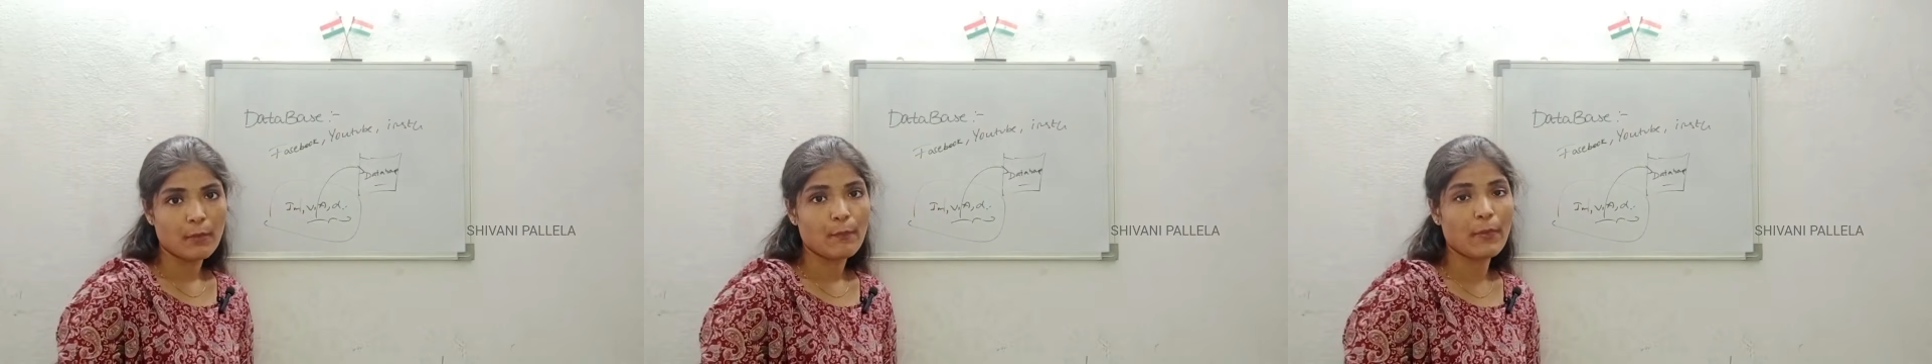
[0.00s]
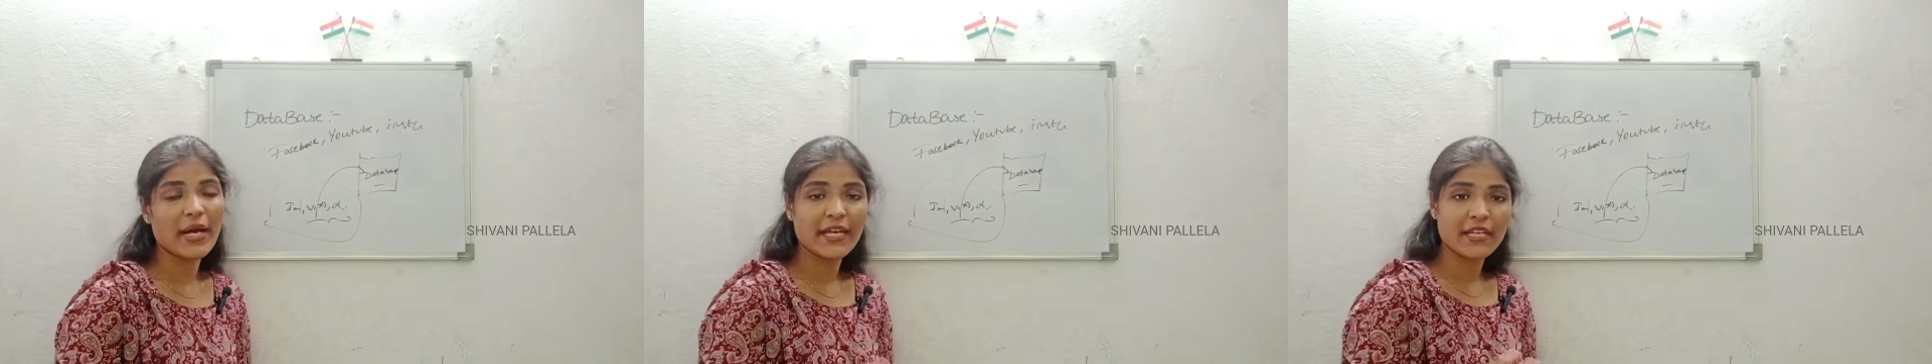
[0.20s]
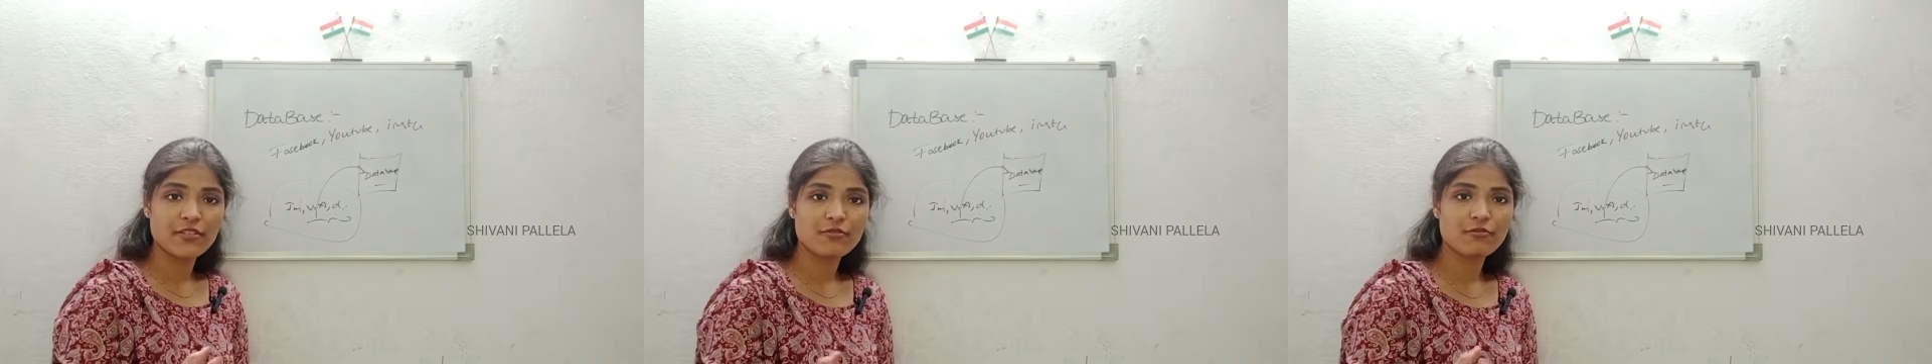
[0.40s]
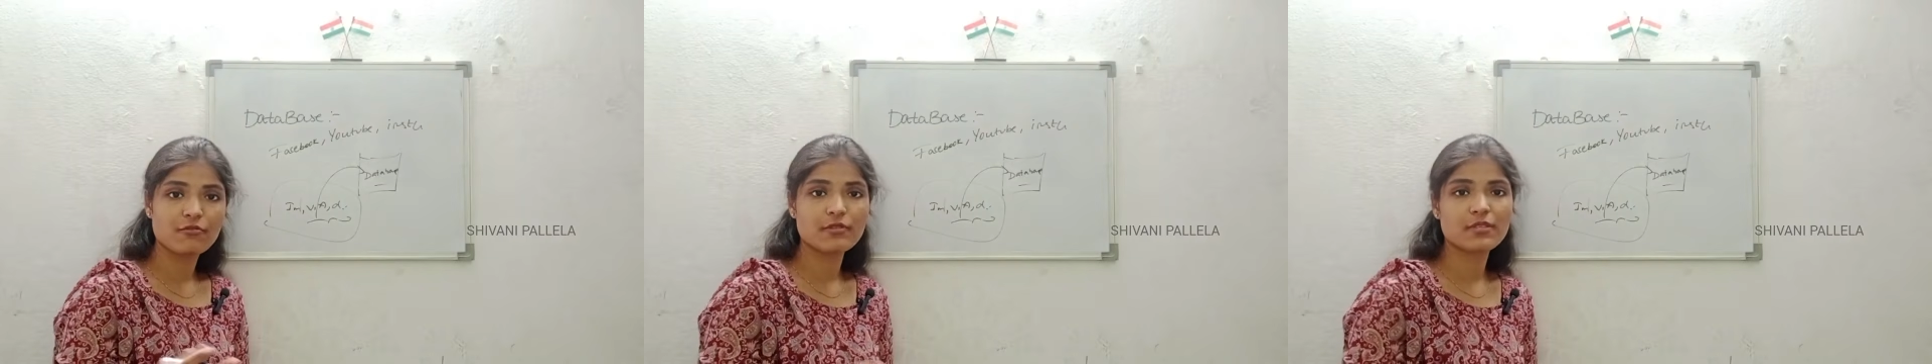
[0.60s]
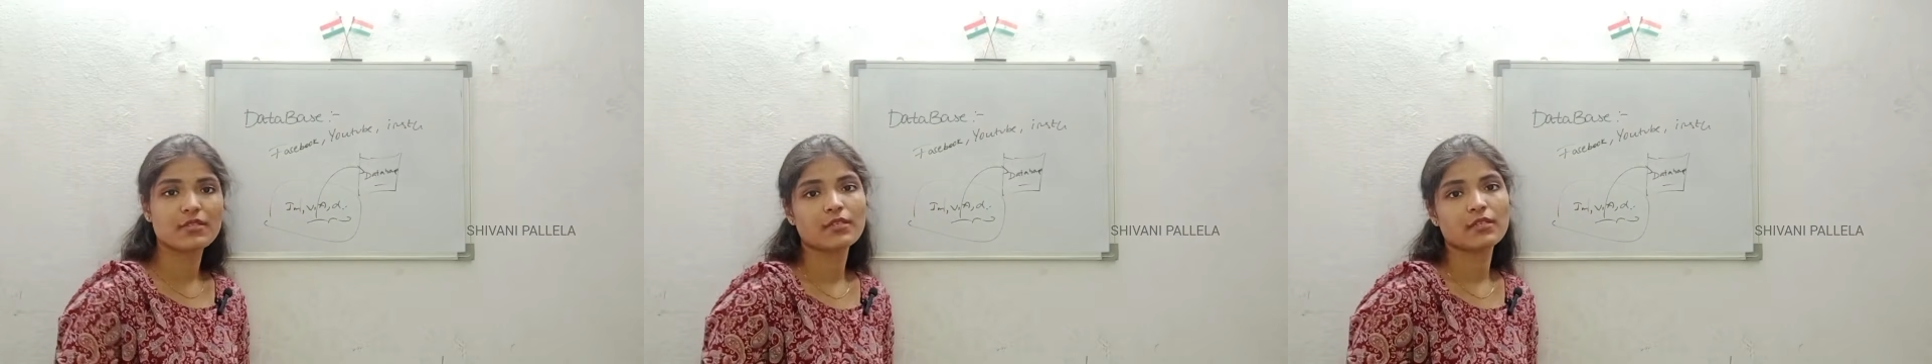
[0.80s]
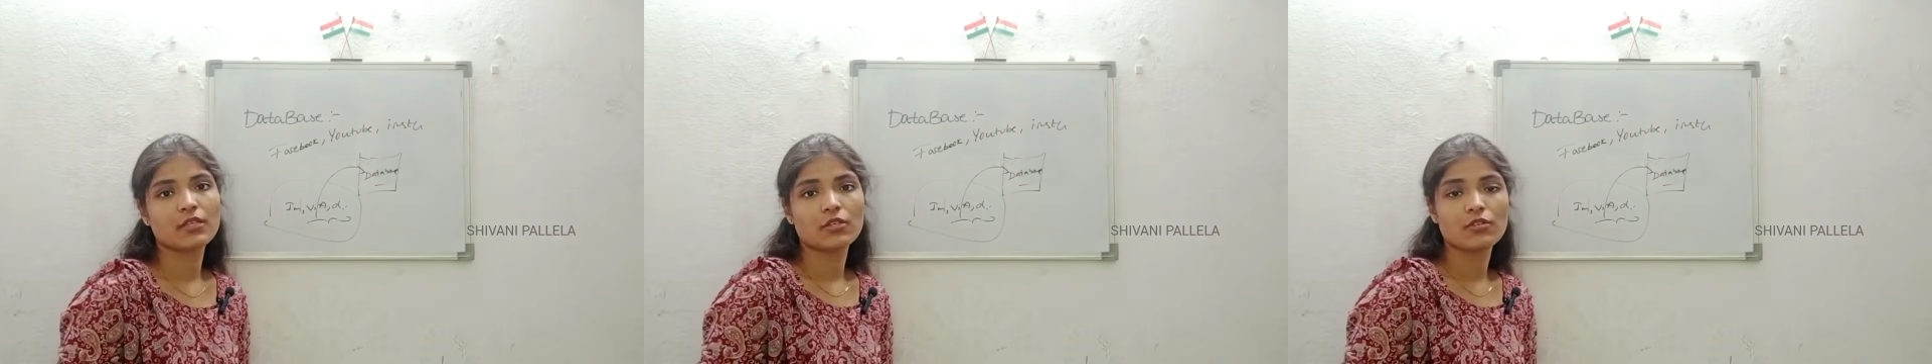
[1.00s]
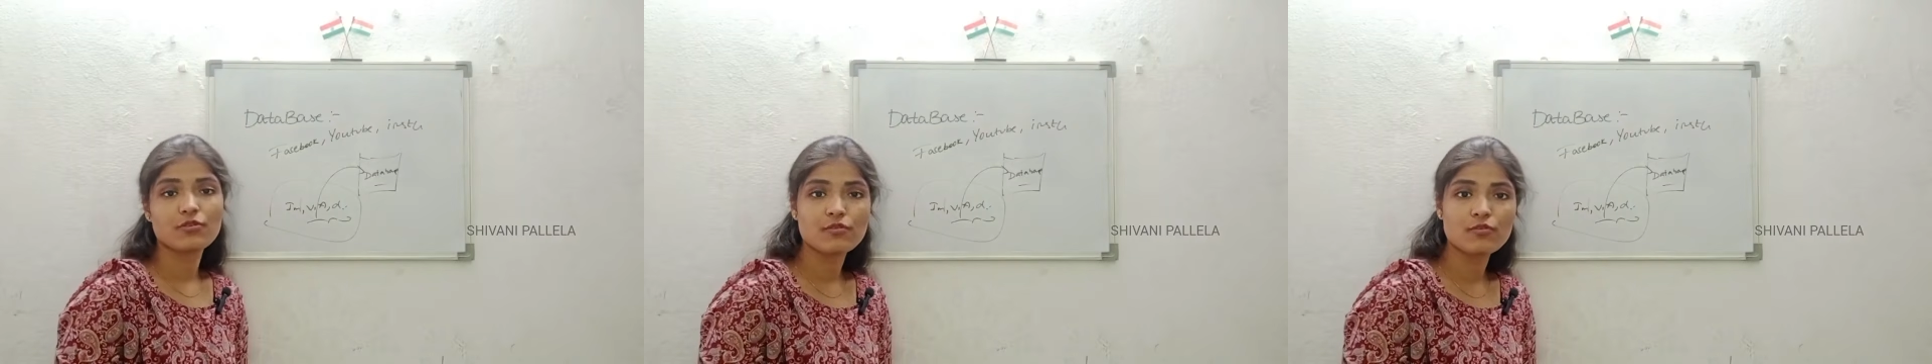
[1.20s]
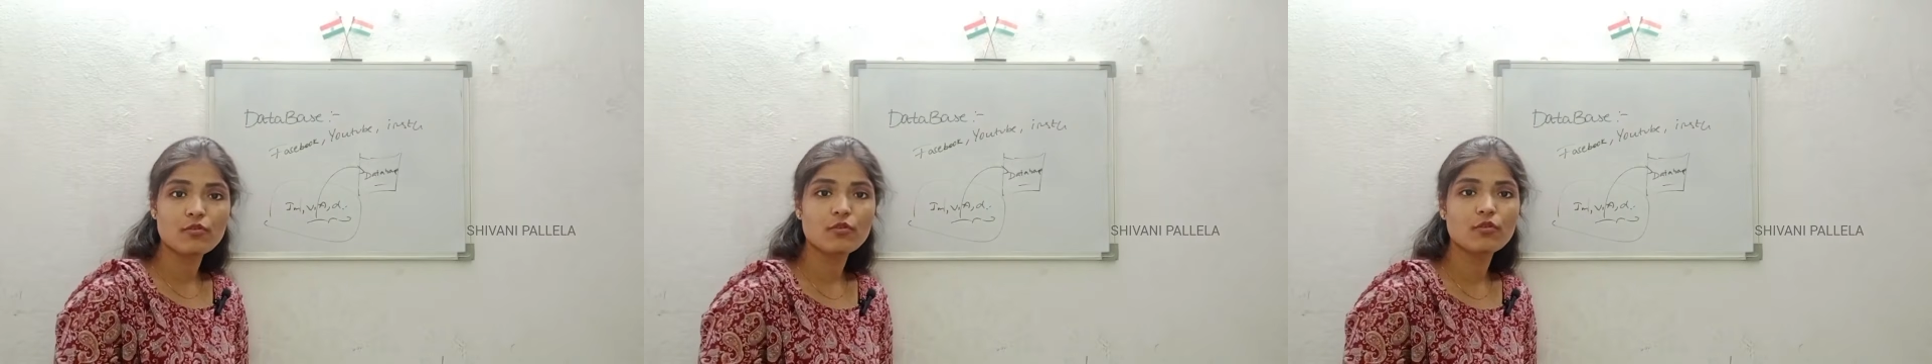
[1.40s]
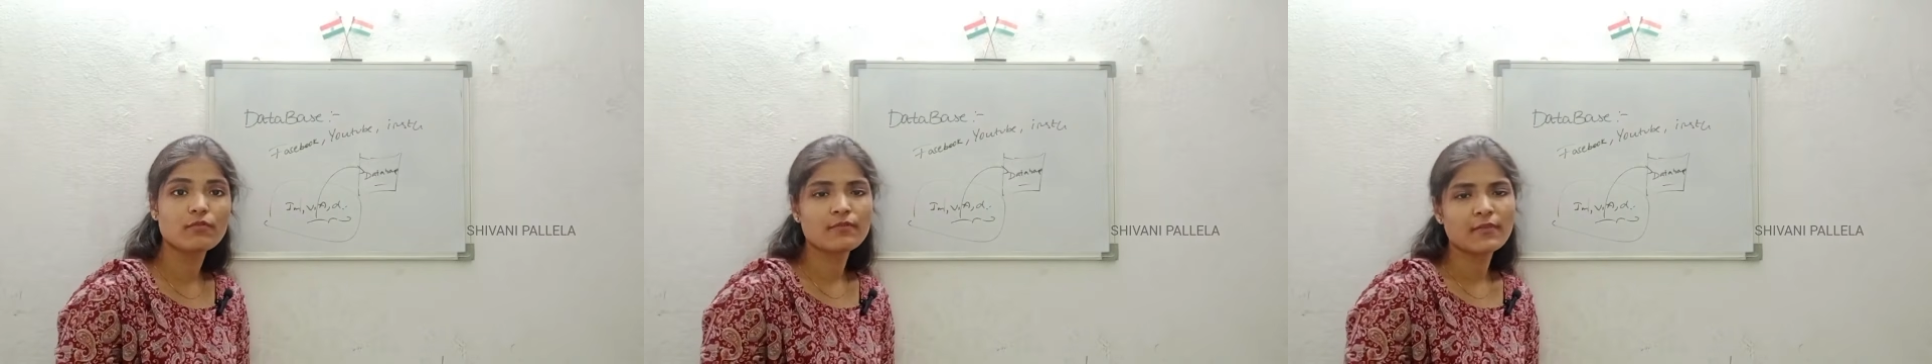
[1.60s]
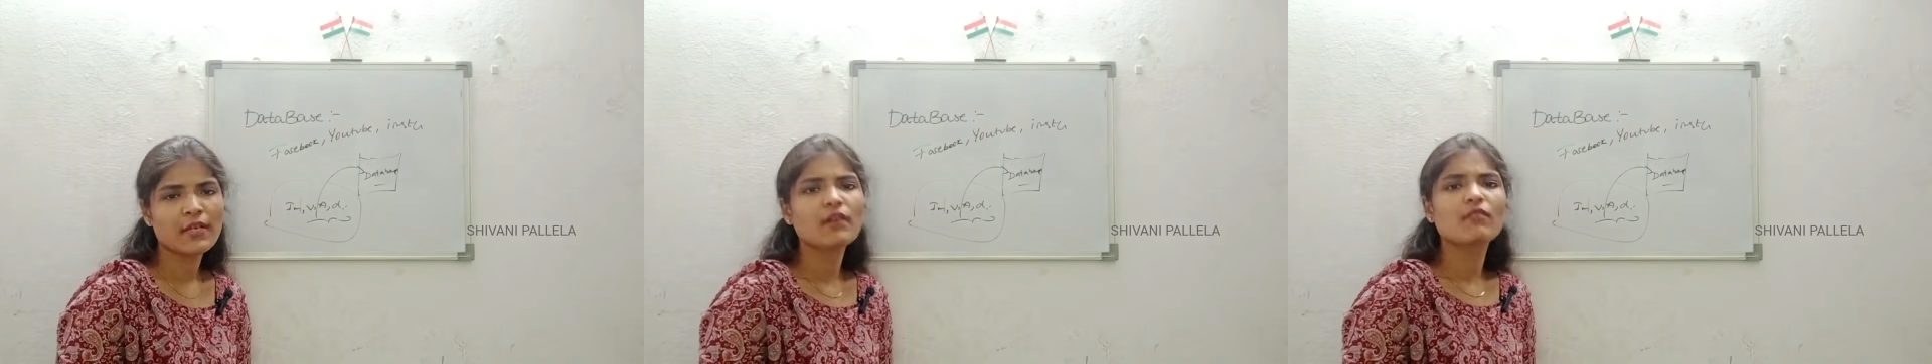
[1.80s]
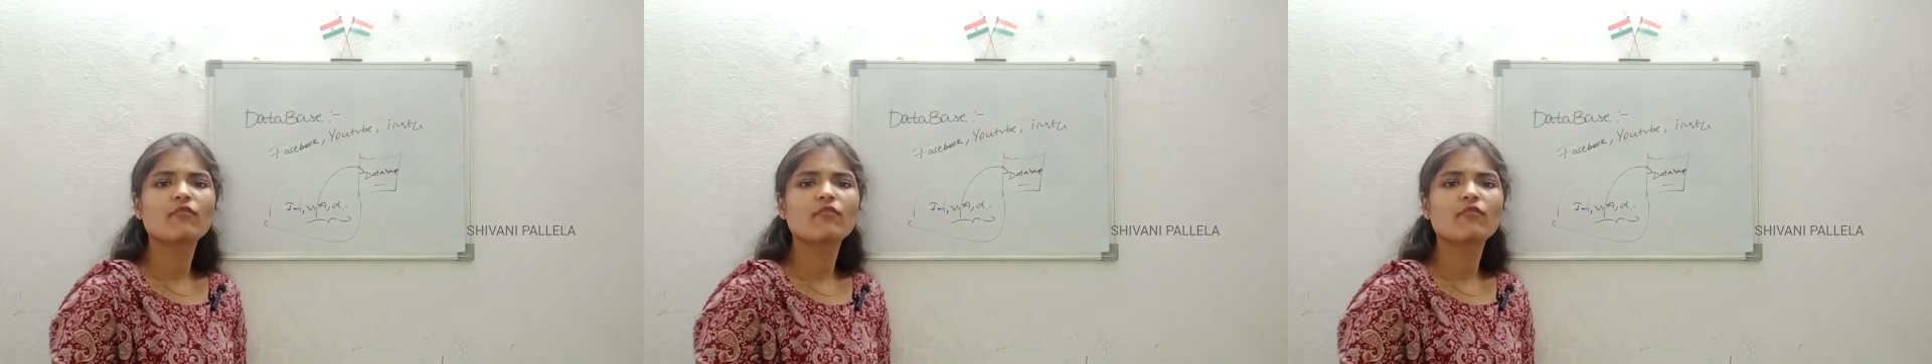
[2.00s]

Byju's, Zoom,